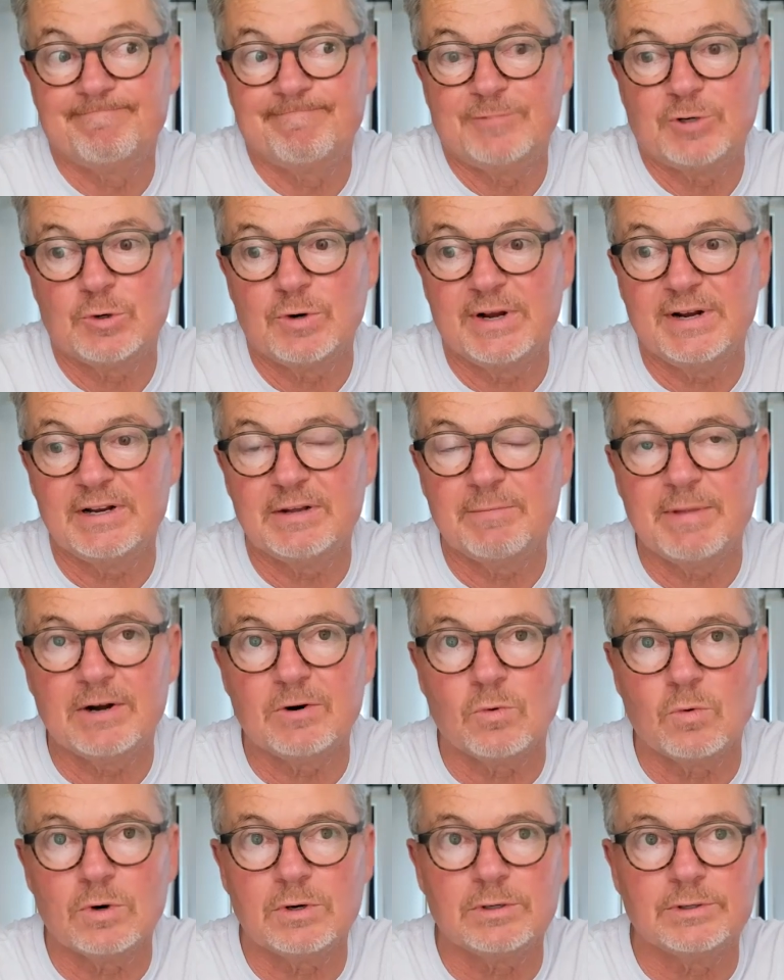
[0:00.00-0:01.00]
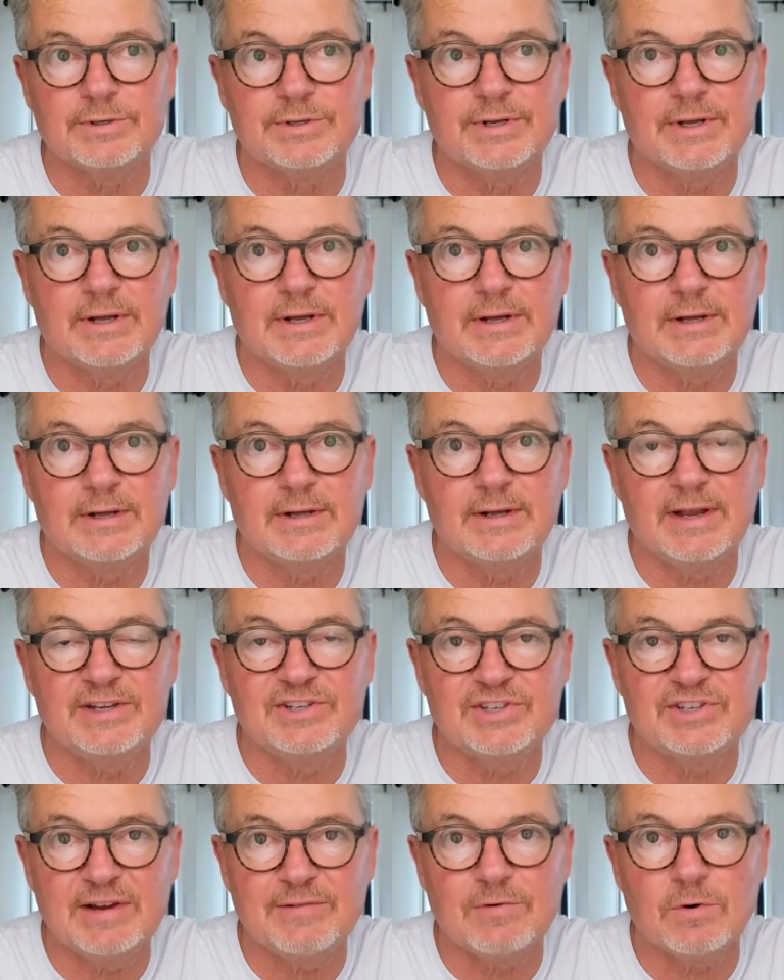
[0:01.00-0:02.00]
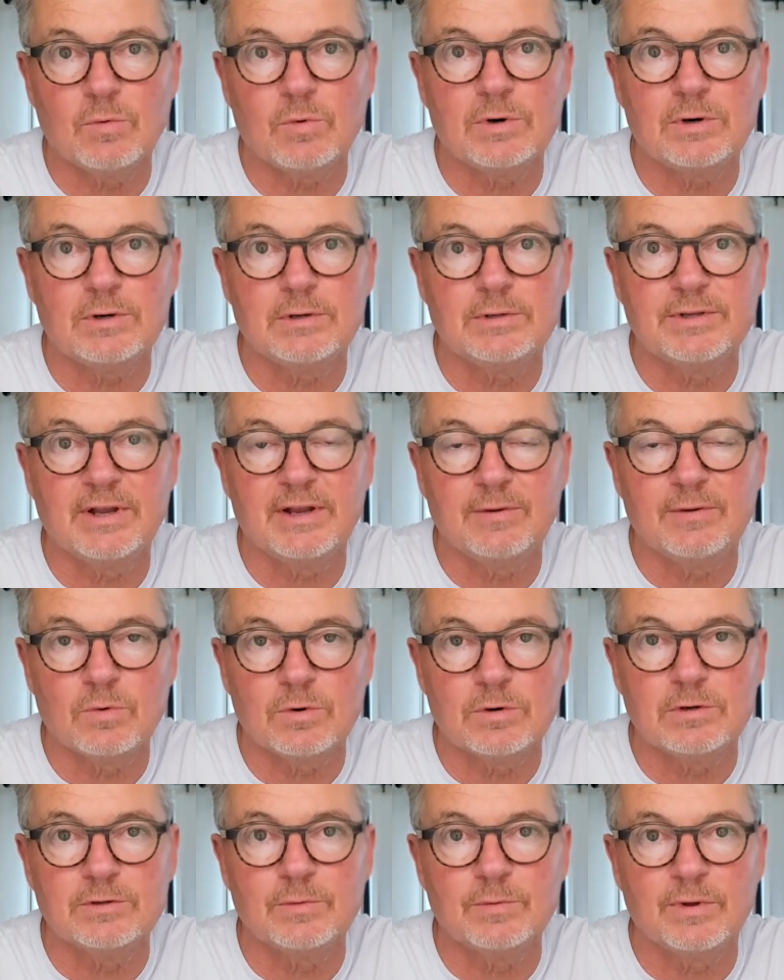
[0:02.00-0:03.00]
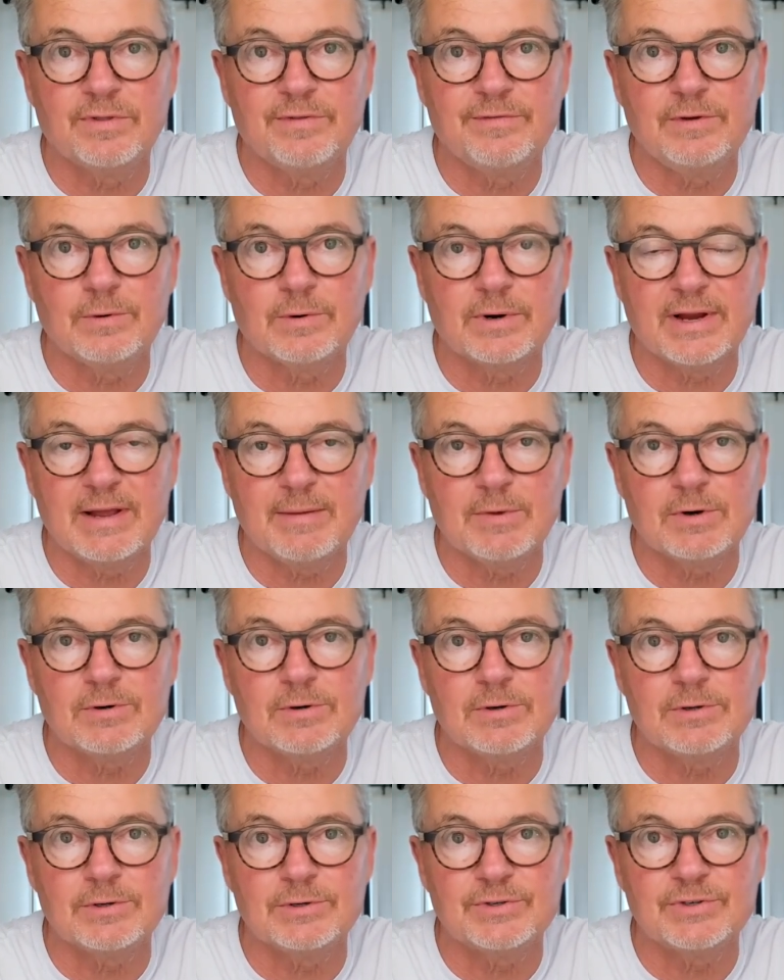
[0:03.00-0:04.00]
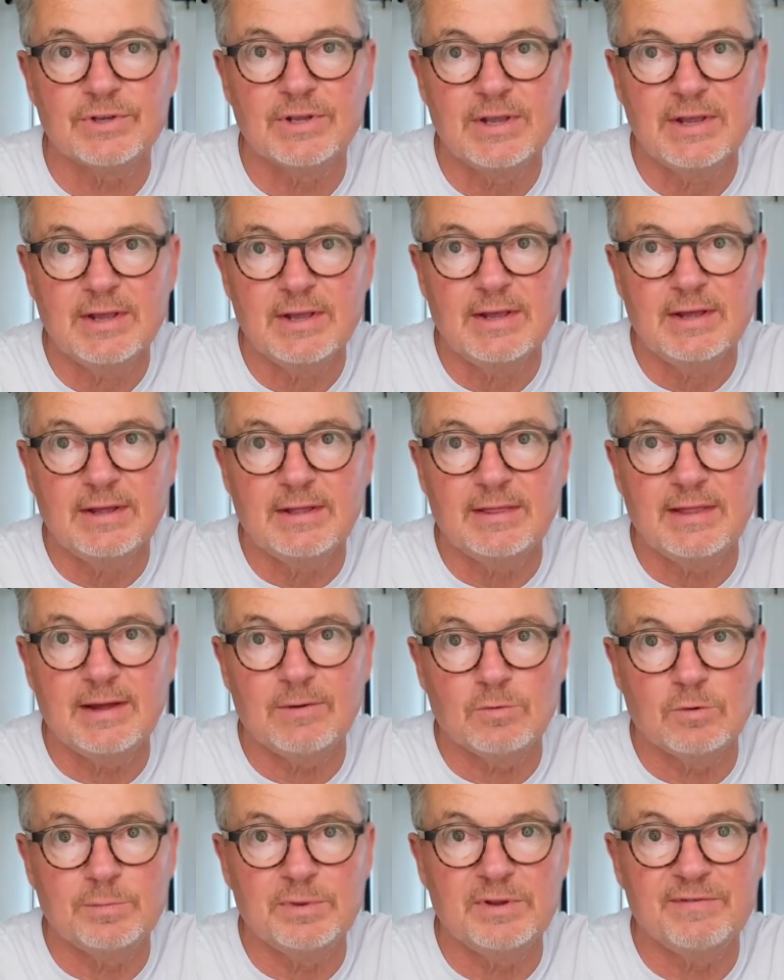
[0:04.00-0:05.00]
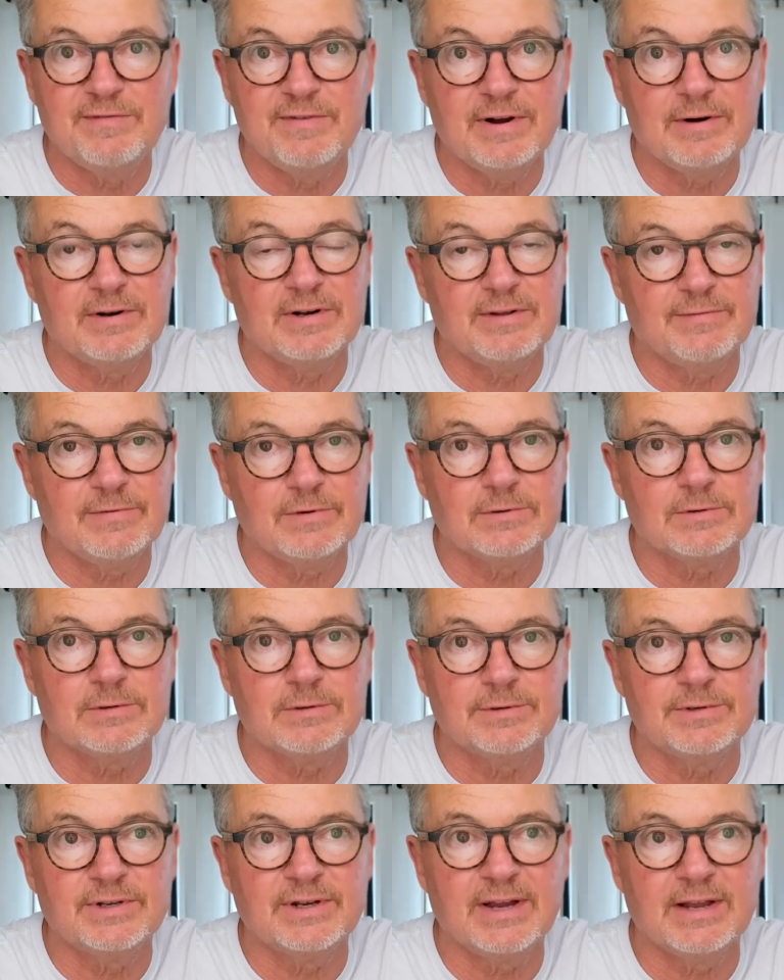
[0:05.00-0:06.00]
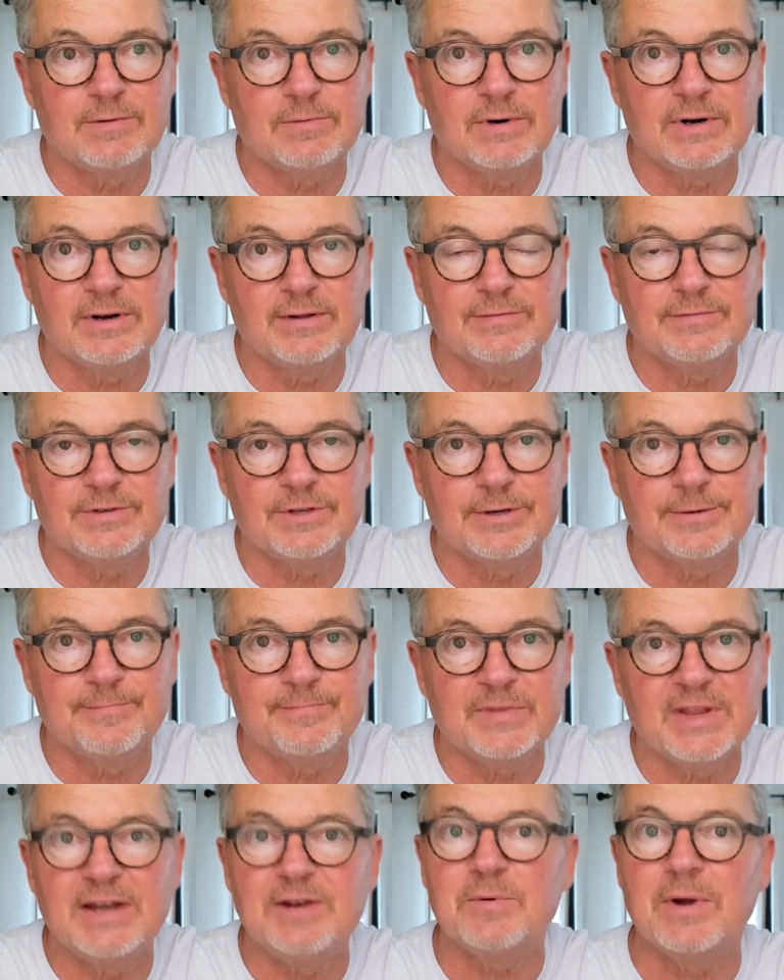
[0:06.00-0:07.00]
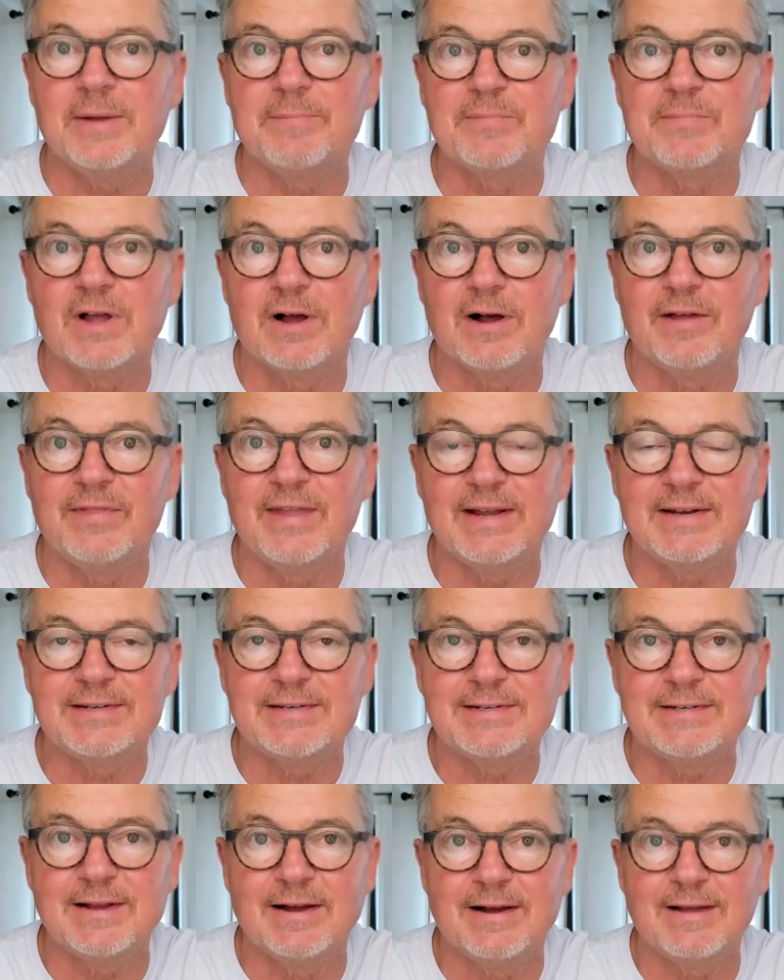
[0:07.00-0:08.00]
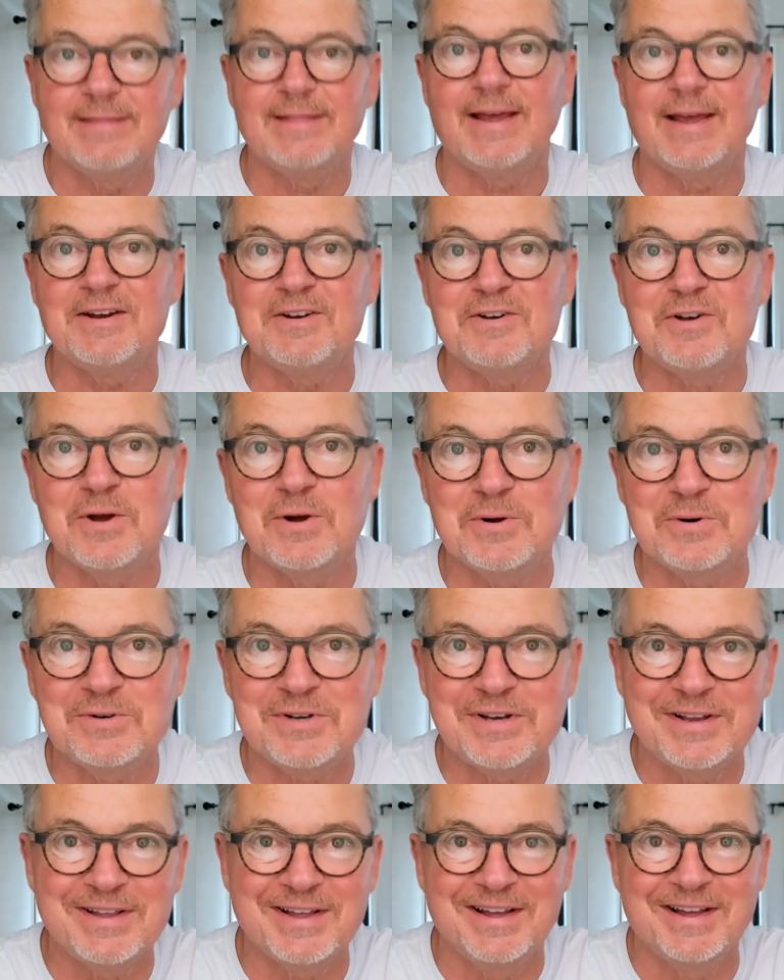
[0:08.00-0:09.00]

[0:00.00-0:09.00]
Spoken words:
creating a better world, a safer world, a world with fewer chemicals that will be very difficult to get rid of. So anyway, on that note,